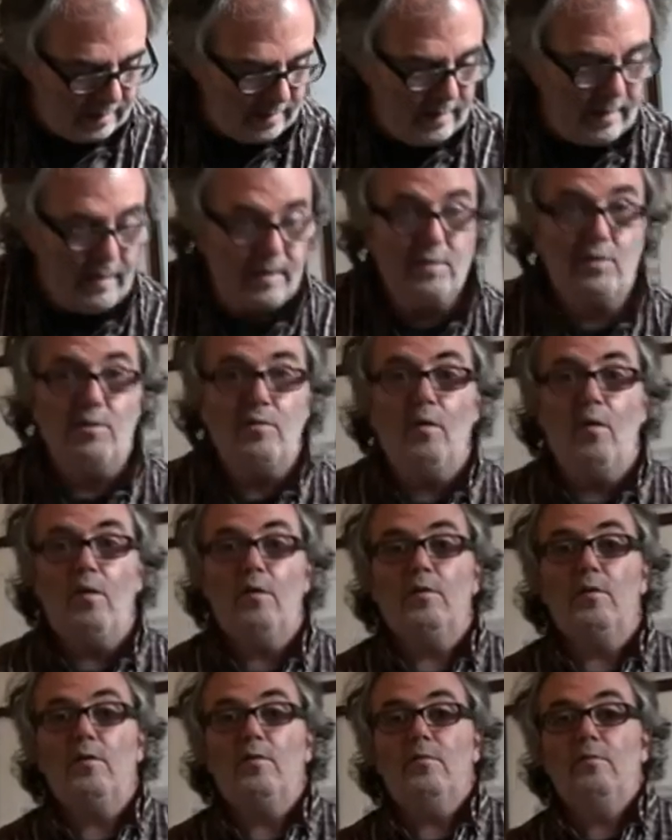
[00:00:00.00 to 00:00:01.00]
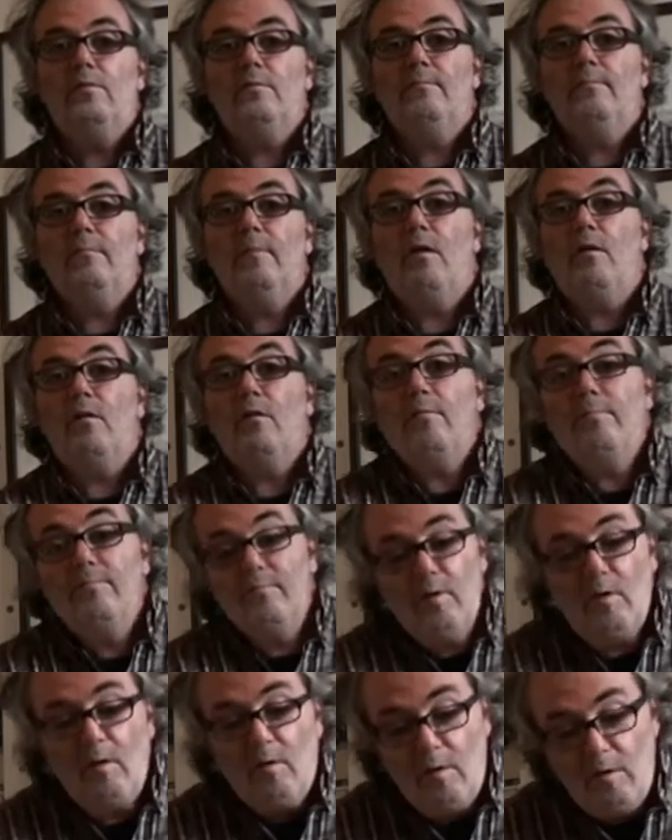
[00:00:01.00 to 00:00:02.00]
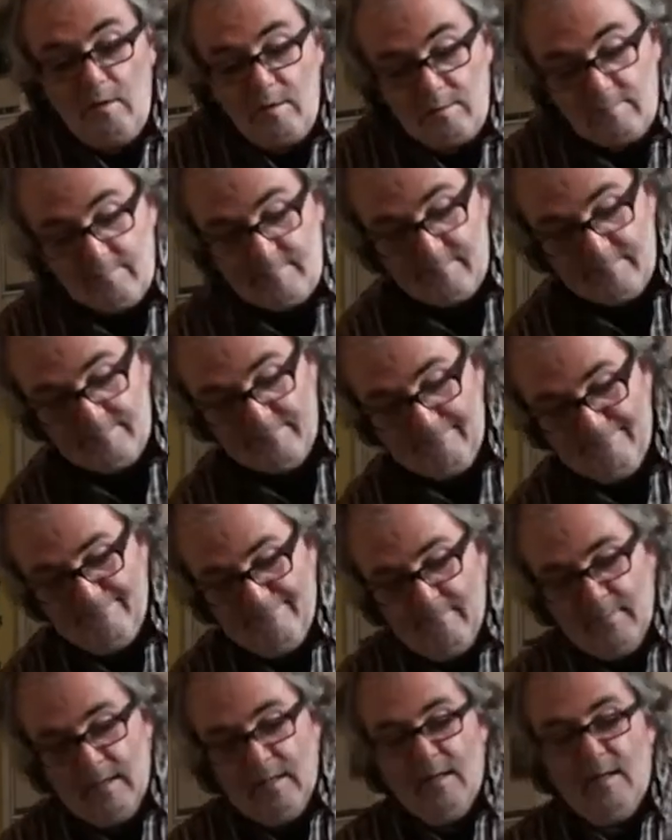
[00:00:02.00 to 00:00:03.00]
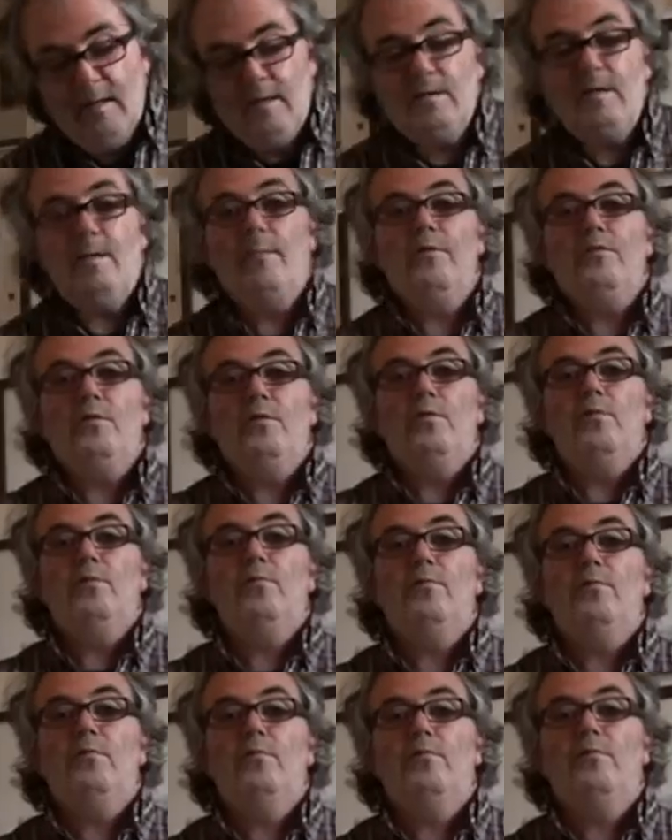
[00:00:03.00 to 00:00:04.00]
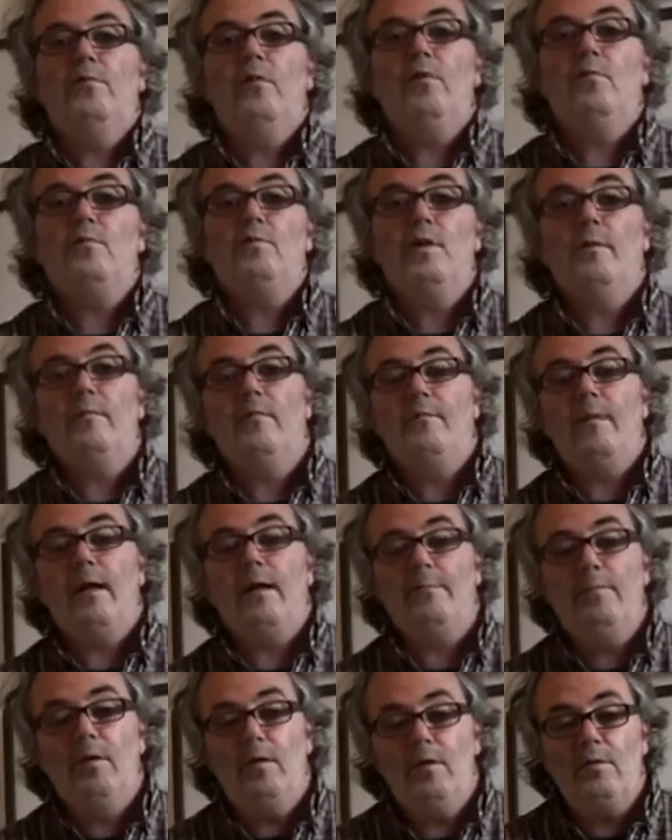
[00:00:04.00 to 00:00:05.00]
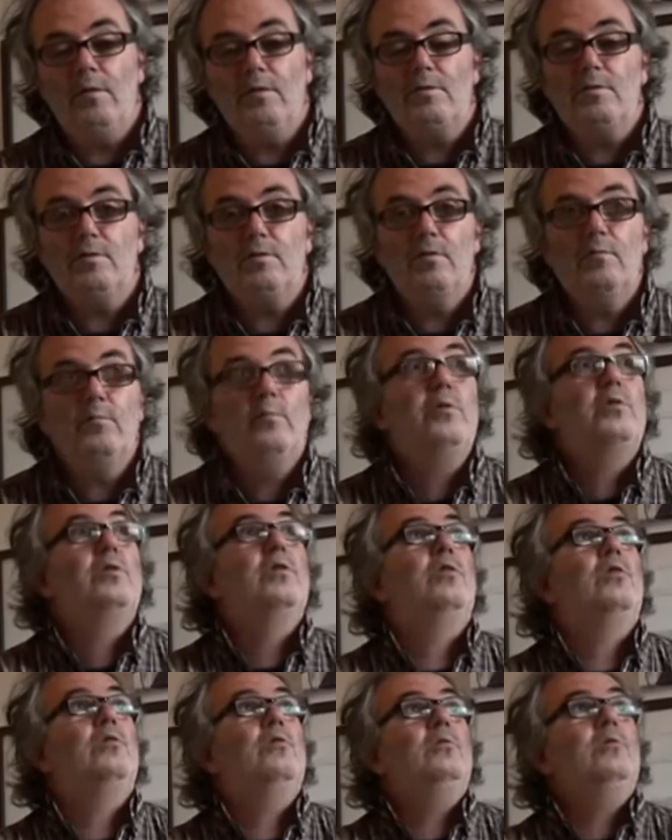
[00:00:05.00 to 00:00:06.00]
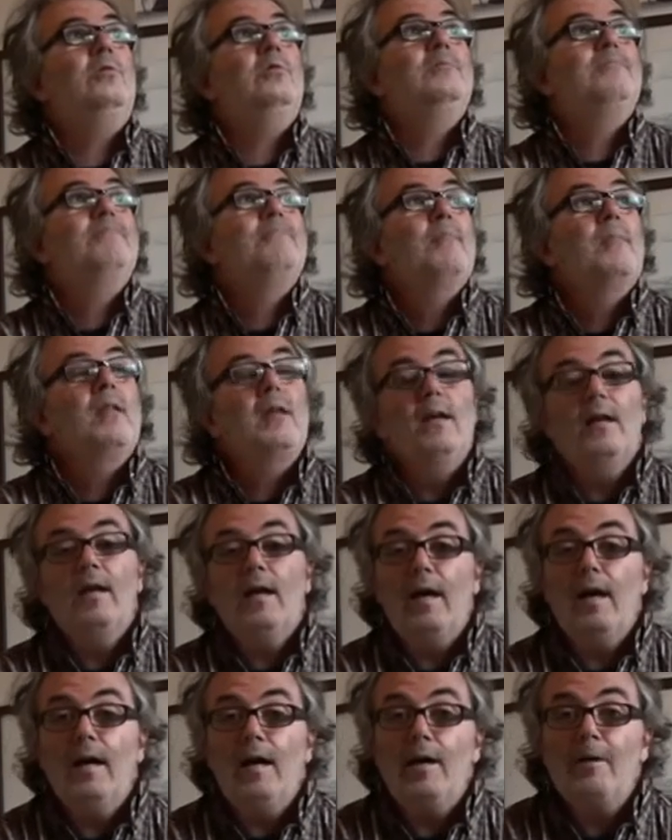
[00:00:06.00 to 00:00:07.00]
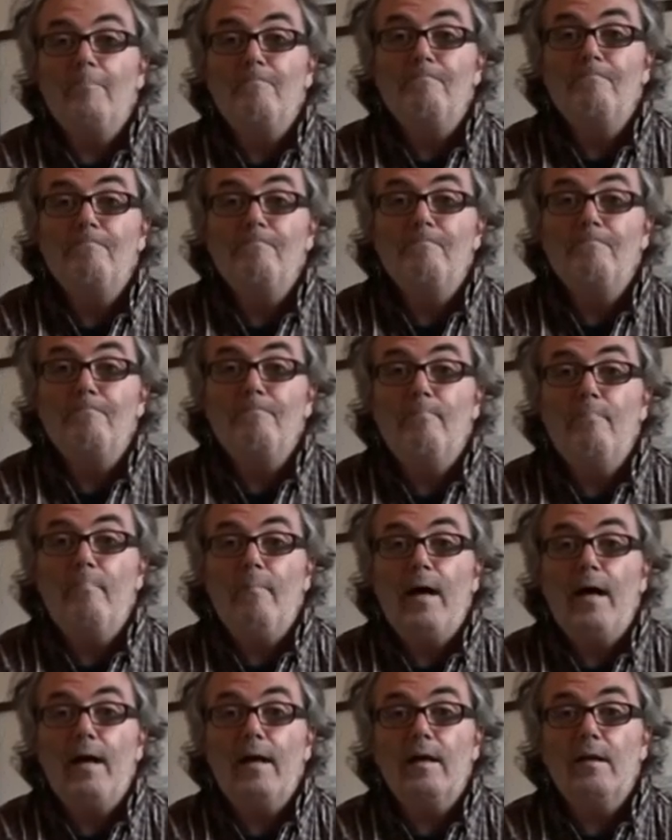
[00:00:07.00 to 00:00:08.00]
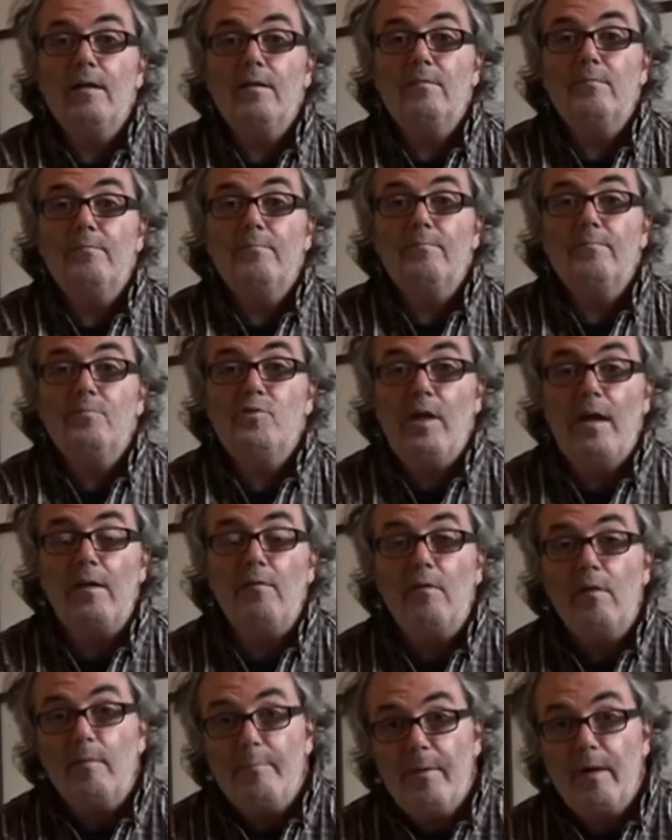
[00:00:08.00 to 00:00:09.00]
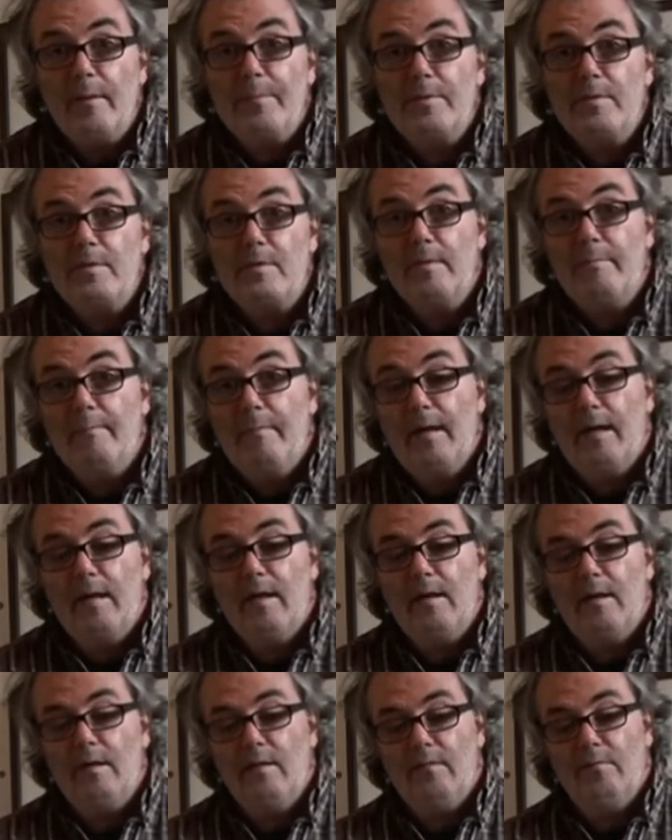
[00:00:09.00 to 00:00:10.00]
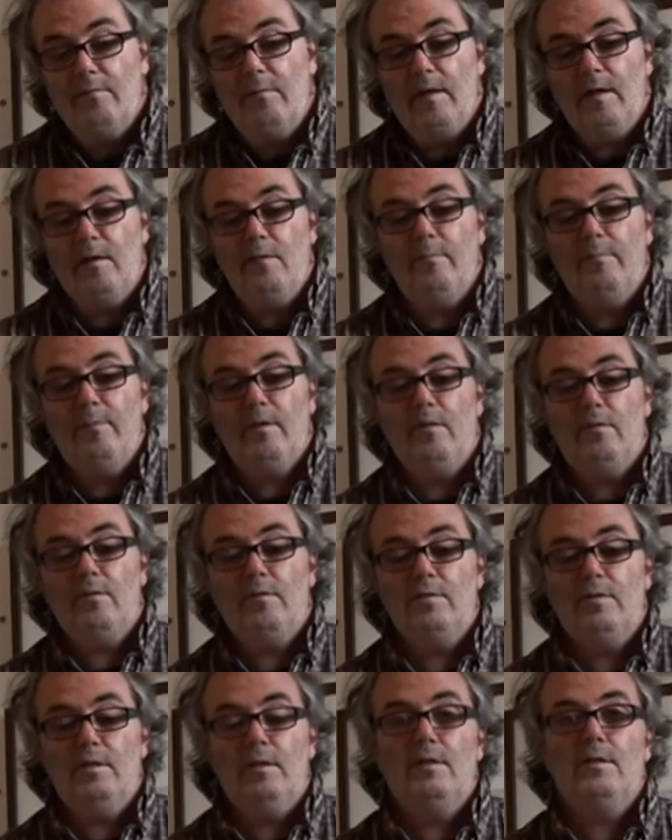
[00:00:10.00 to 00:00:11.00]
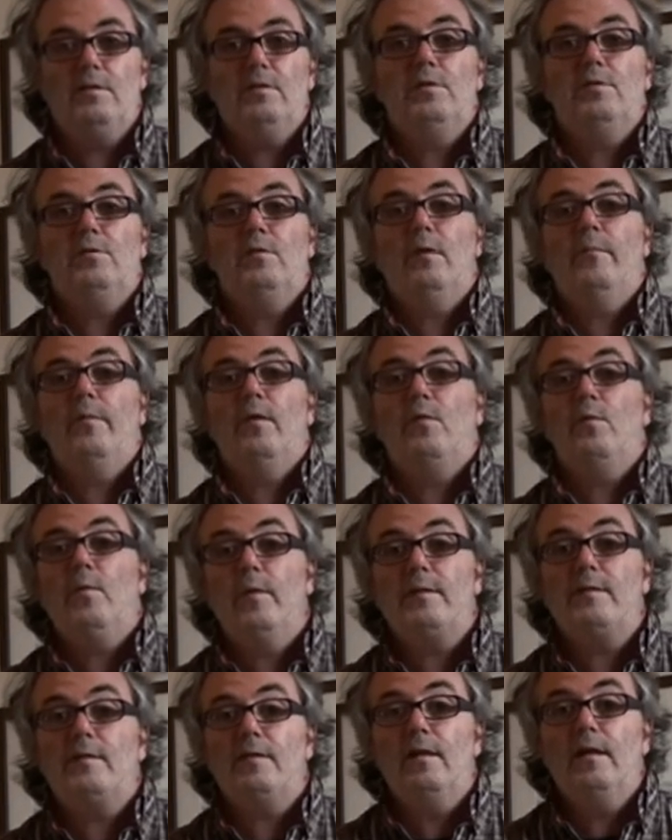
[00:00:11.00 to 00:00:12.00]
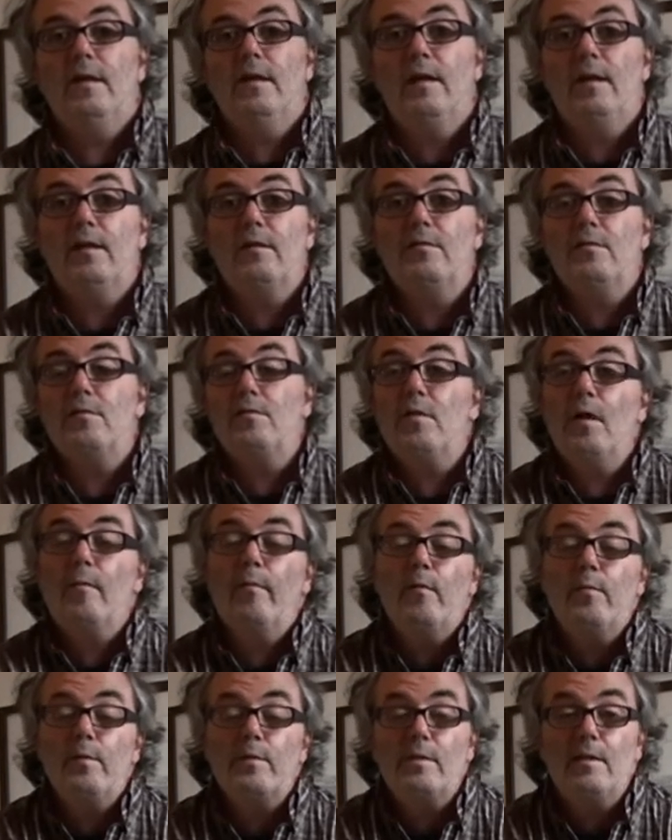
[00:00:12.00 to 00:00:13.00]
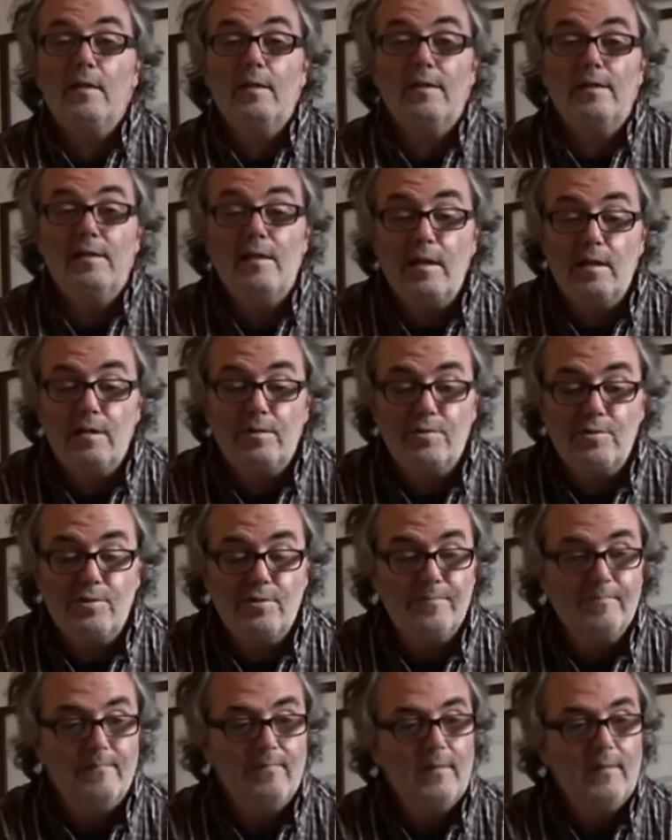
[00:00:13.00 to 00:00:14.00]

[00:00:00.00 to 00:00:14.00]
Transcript: As you all know, or all, some of you who follow some of my blogs would know, my general purpose in making video blogs is to talk about whiskey, and to talk about whiskey in Dutch.